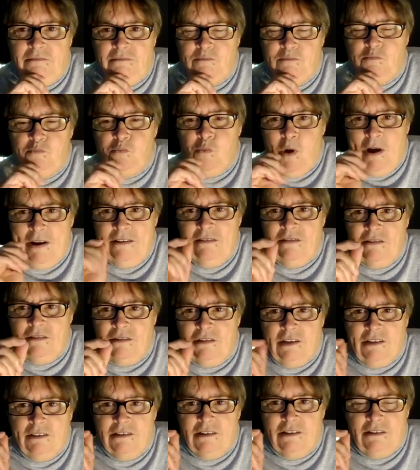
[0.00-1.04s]
one of the
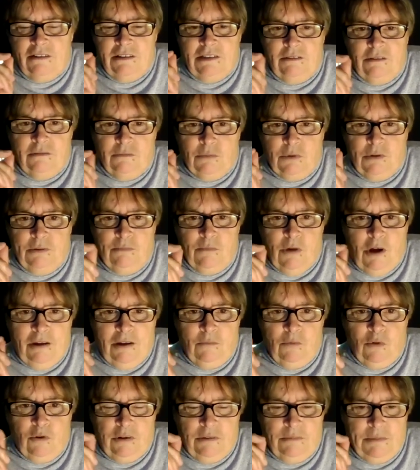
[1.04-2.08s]
things I think that we might
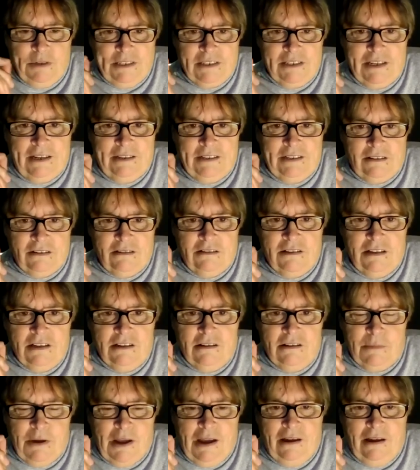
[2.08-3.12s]
want to be starting to think
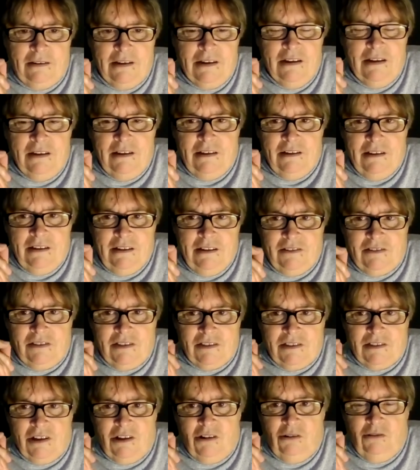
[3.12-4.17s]
about is
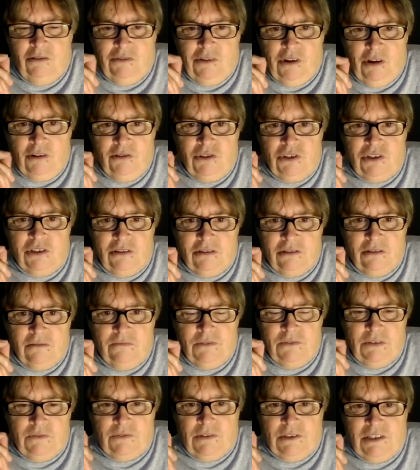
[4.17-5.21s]
this whole notion of
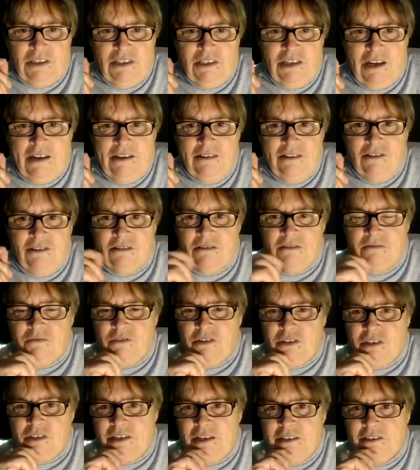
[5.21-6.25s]
different stages of
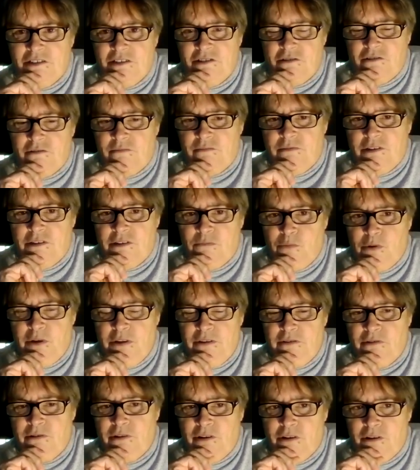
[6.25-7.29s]
disaster and
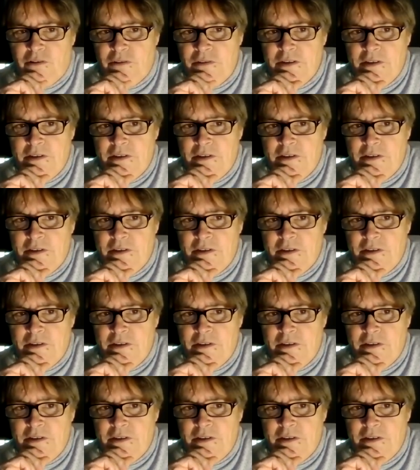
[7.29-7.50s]
whether or not